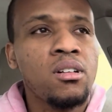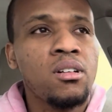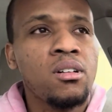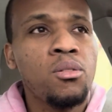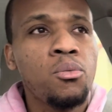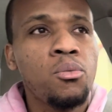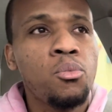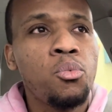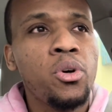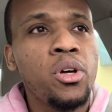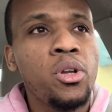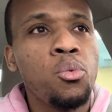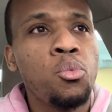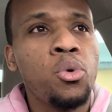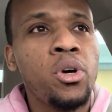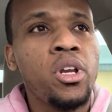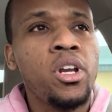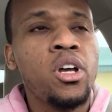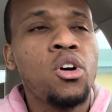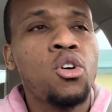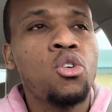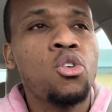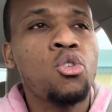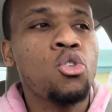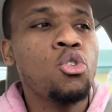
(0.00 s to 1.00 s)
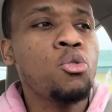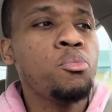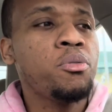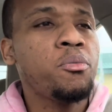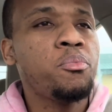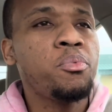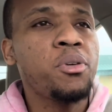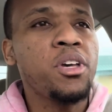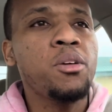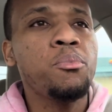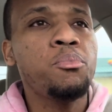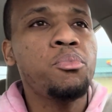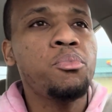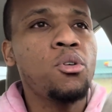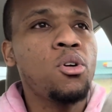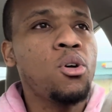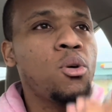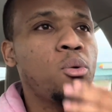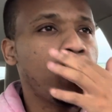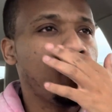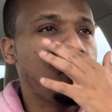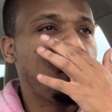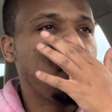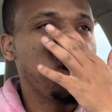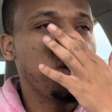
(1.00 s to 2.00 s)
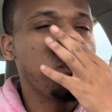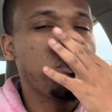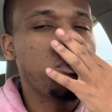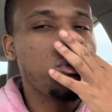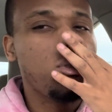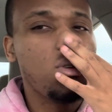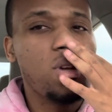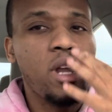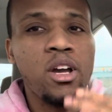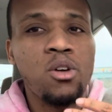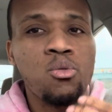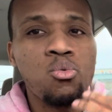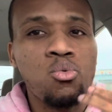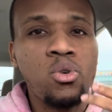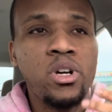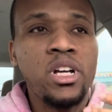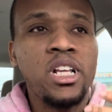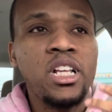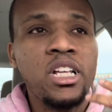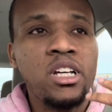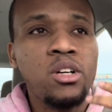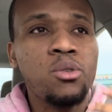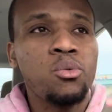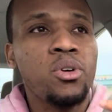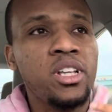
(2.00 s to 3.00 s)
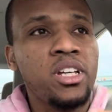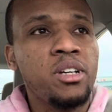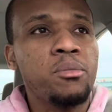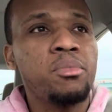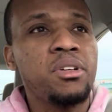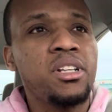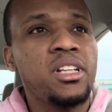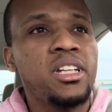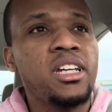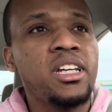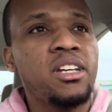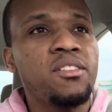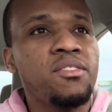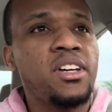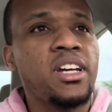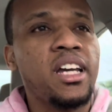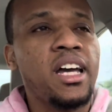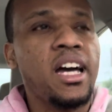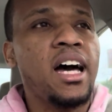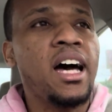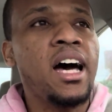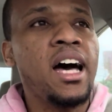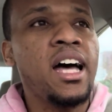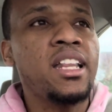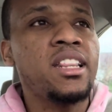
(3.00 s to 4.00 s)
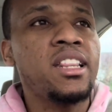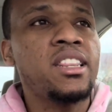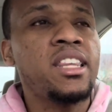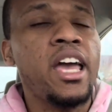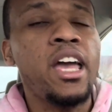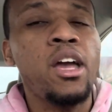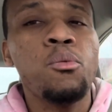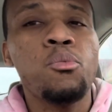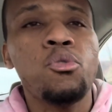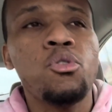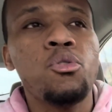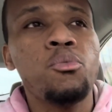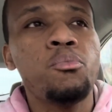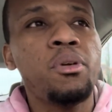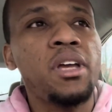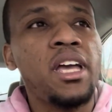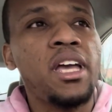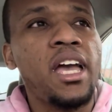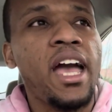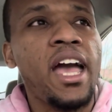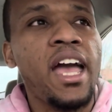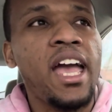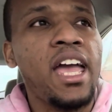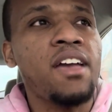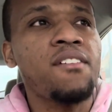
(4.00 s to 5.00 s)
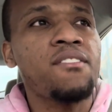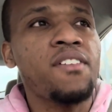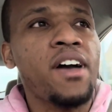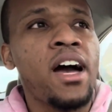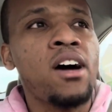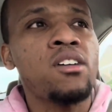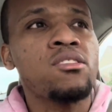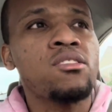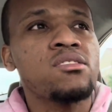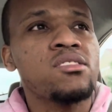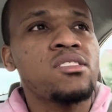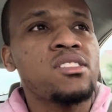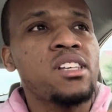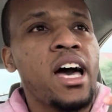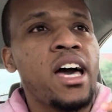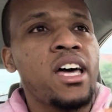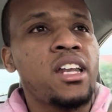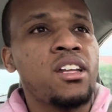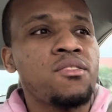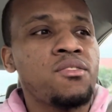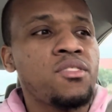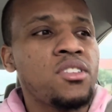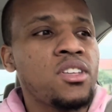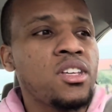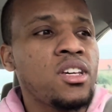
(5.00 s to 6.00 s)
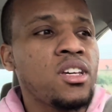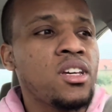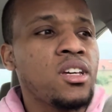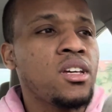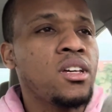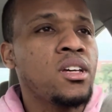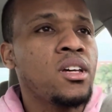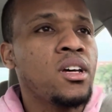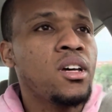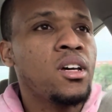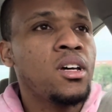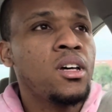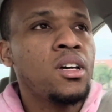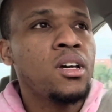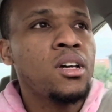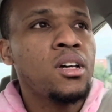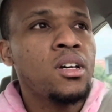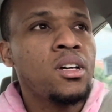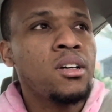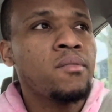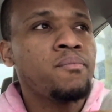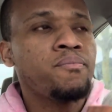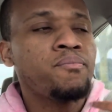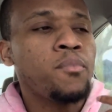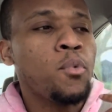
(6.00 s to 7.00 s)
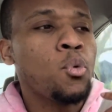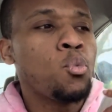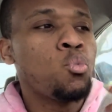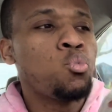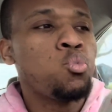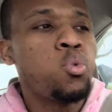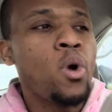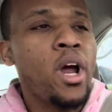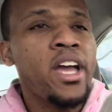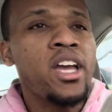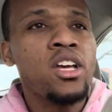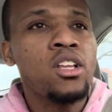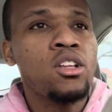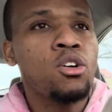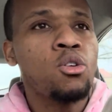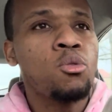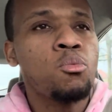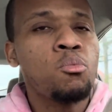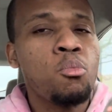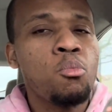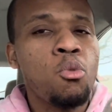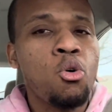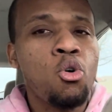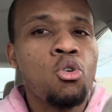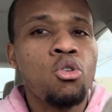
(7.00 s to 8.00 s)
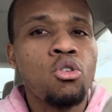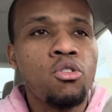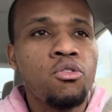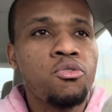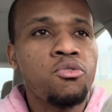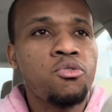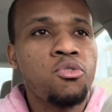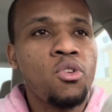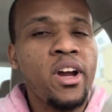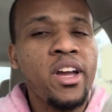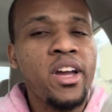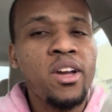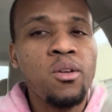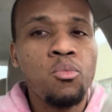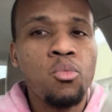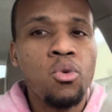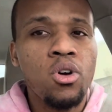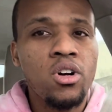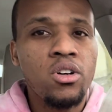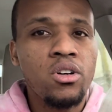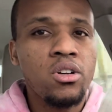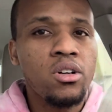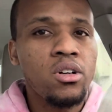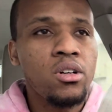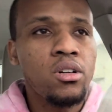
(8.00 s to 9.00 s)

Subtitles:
When a group of people, or when people, like, really, really believe in God, they will behave outside of the regular moral framework